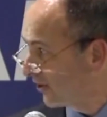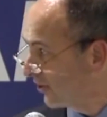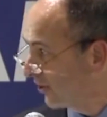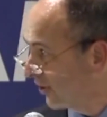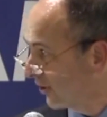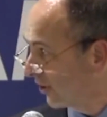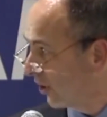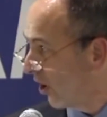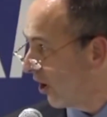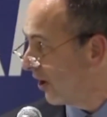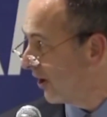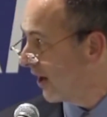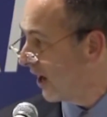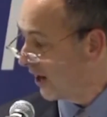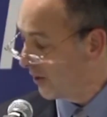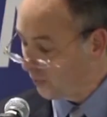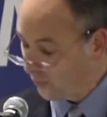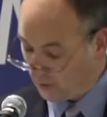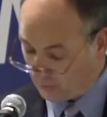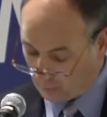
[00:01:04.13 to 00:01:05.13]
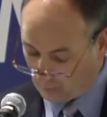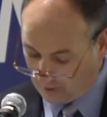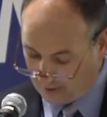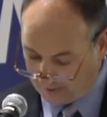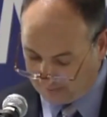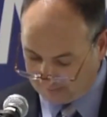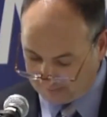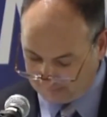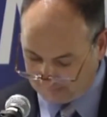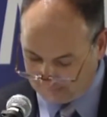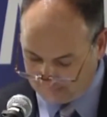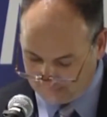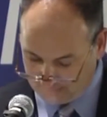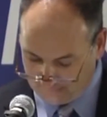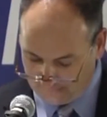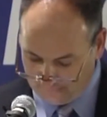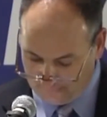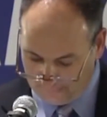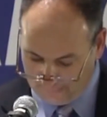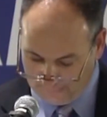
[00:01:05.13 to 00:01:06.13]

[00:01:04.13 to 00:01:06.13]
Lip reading: advisor, to call 911.